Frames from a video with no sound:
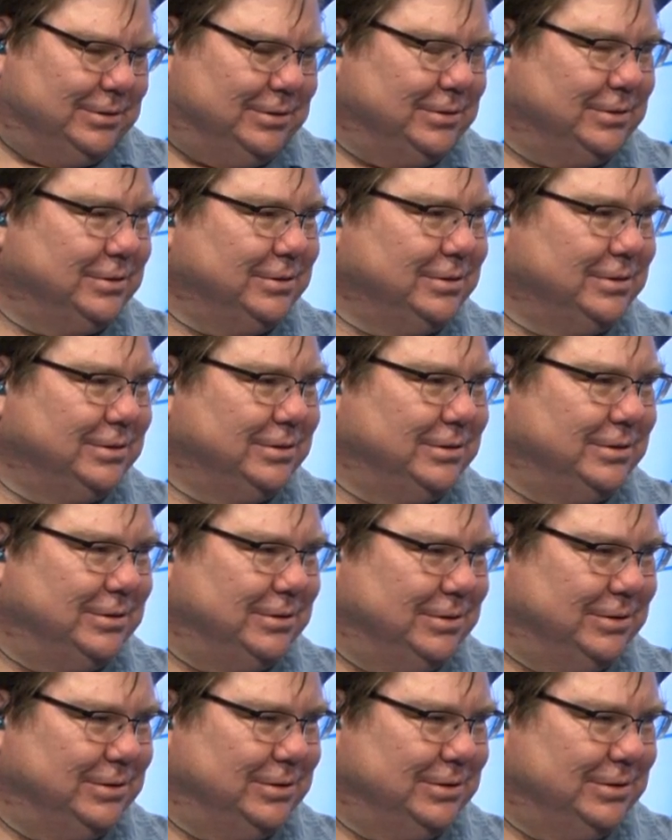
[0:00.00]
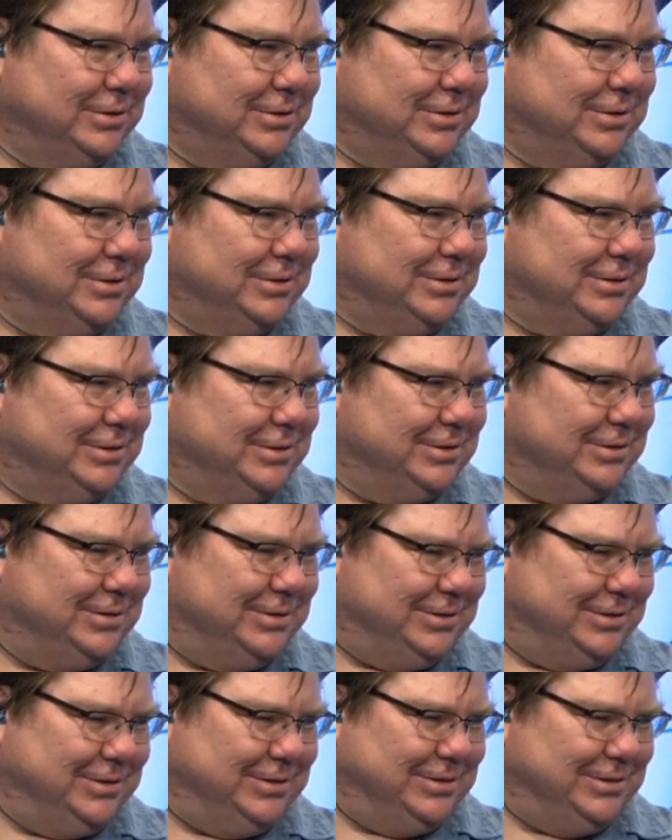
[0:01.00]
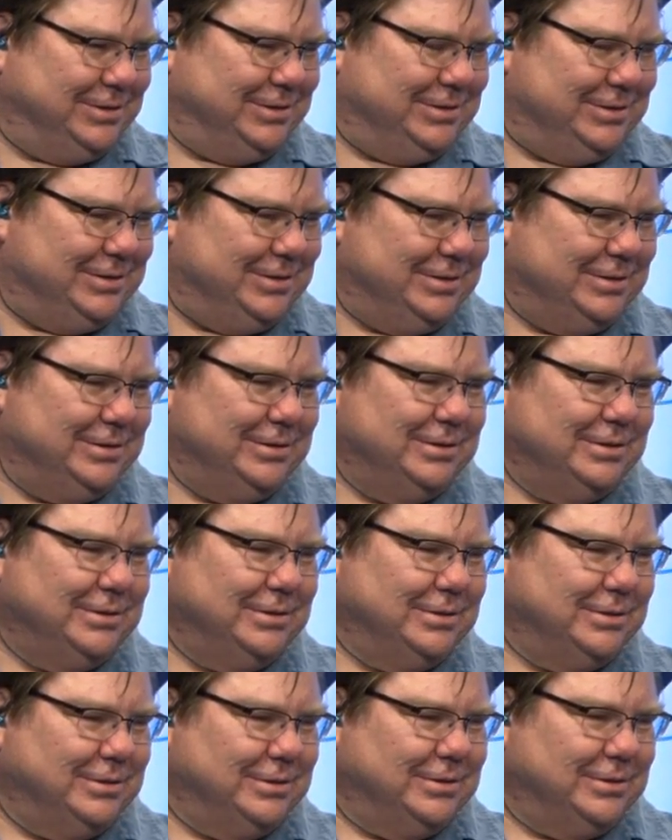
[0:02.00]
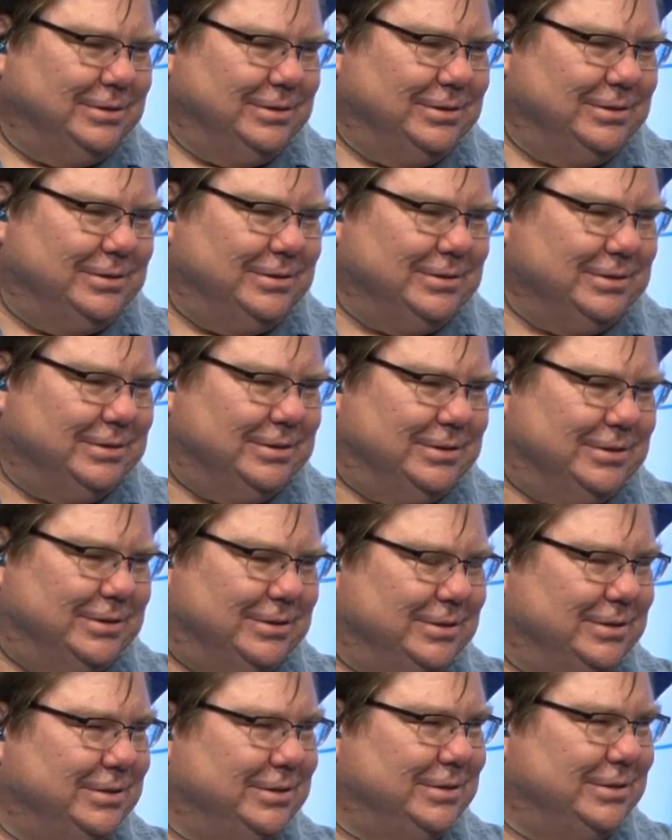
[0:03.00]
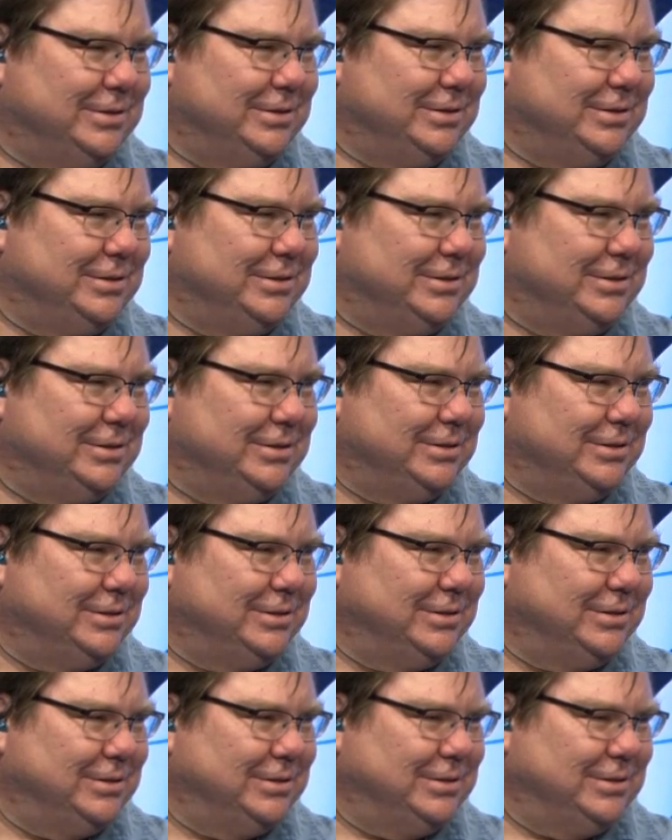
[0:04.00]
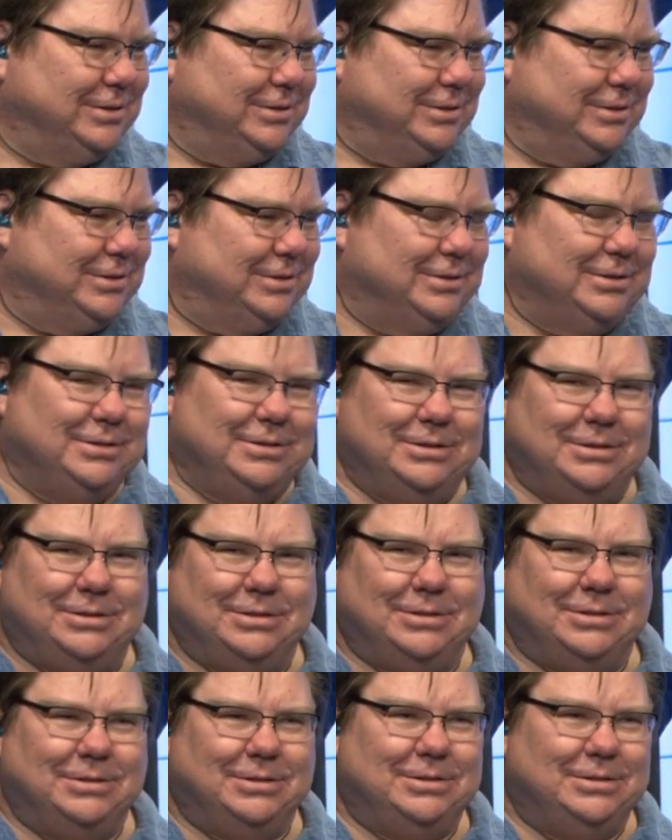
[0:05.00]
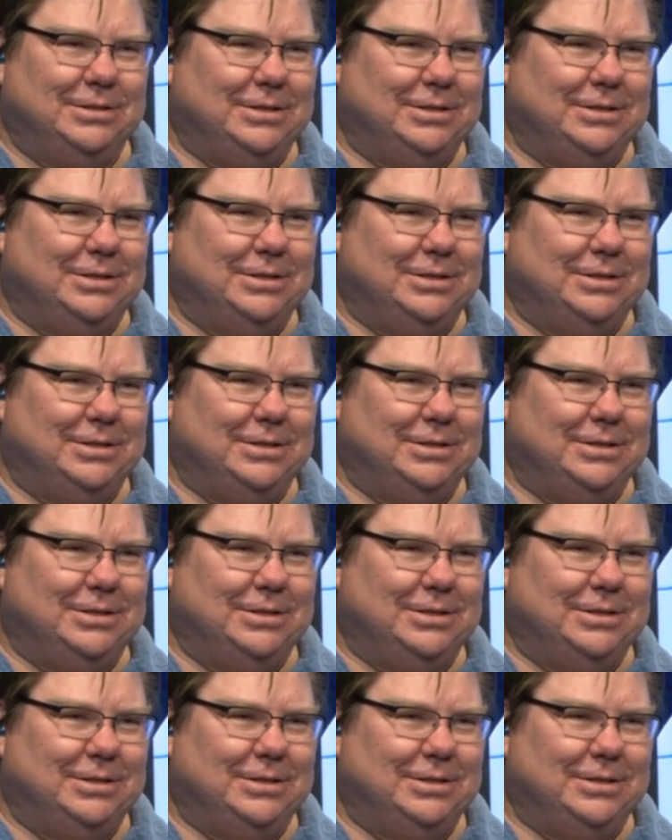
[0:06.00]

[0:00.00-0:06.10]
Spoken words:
This person isn't speaking.